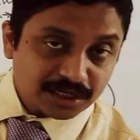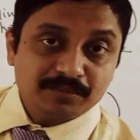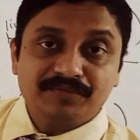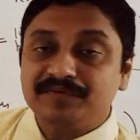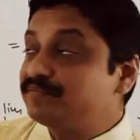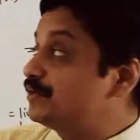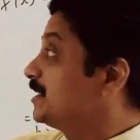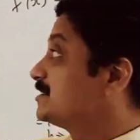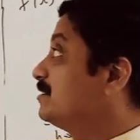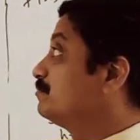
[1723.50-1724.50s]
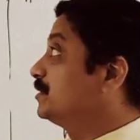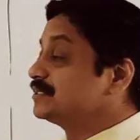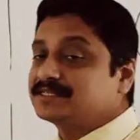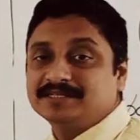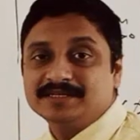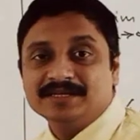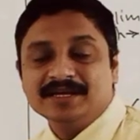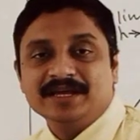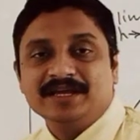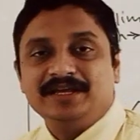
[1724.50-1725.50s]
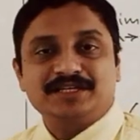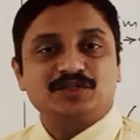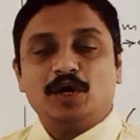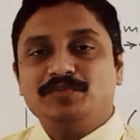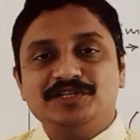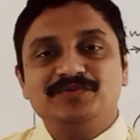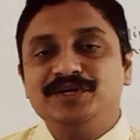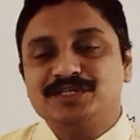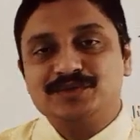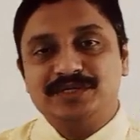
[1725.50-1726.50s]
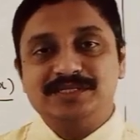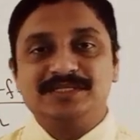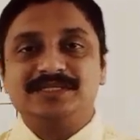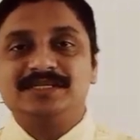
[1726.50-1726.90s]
number 15 examples, here stop this video students,